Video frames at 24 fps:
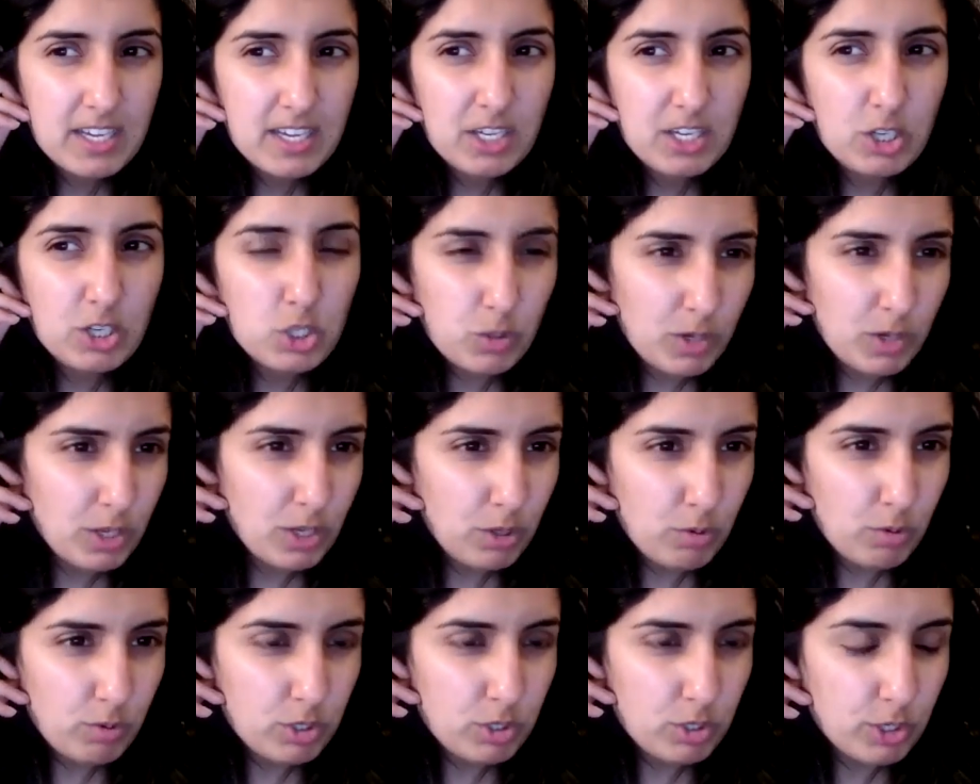"You're doing a
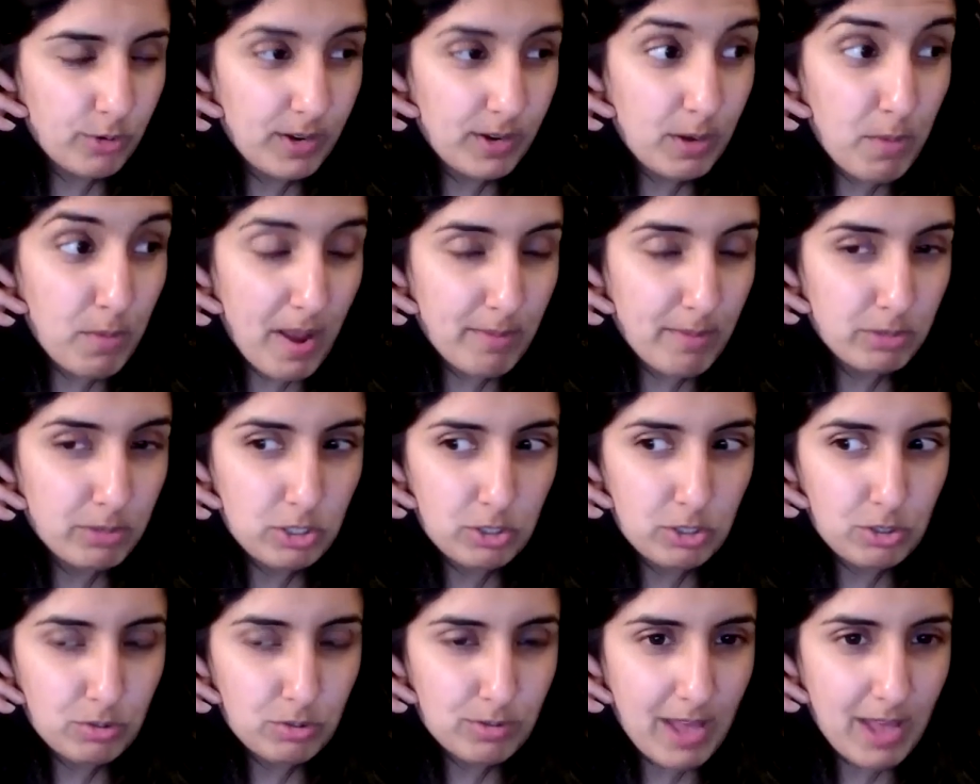law degree. Why would
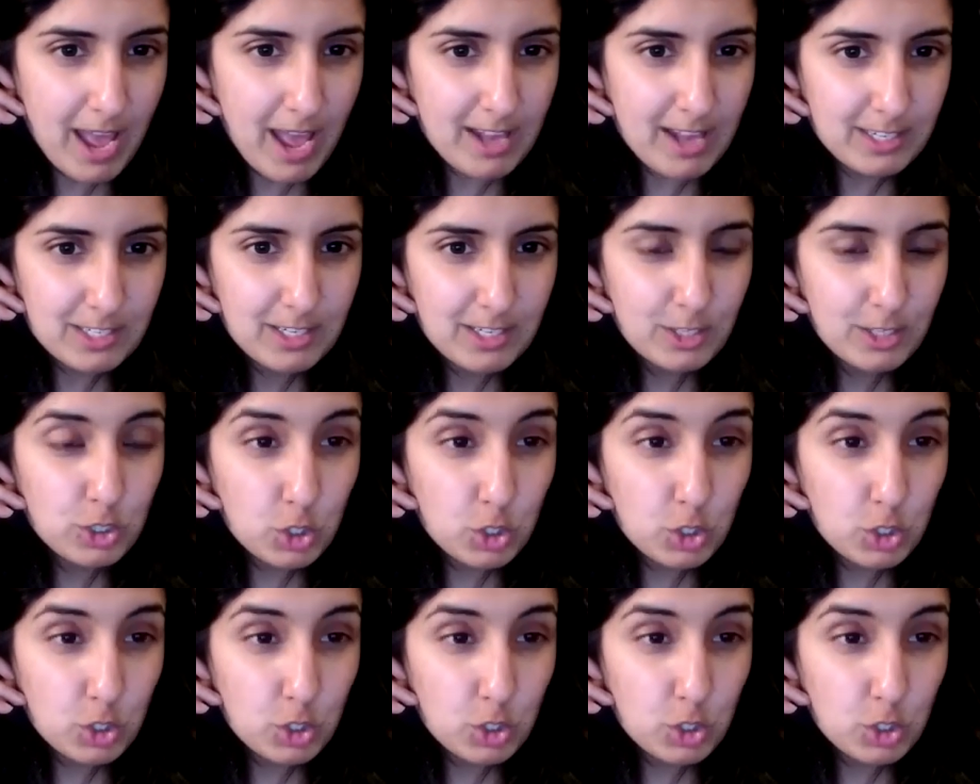you do that?